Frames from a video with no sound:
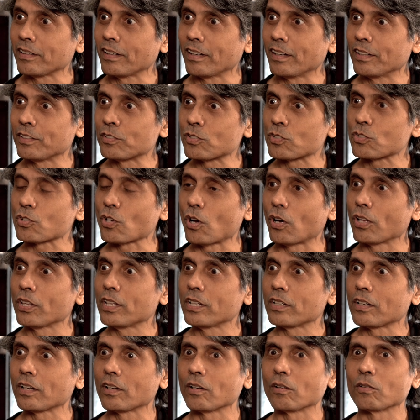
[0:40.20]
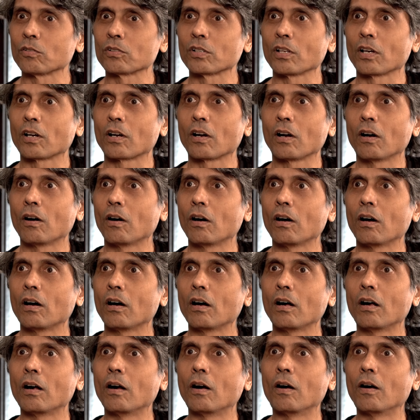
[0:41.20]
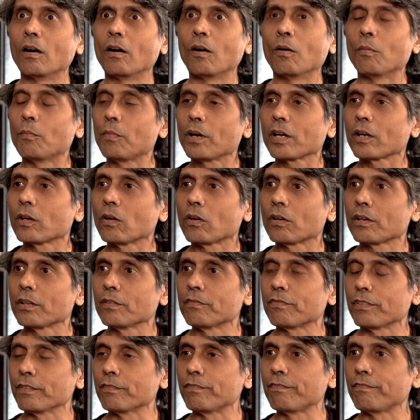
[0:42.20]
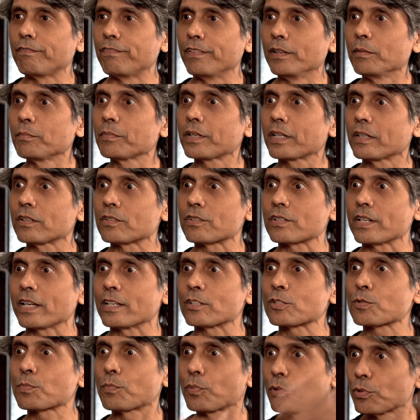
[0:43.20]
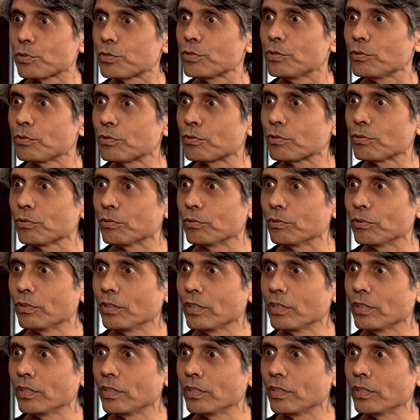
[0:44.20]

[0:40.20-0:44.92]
I saw that and I was like, oh my god! If a film can transport you to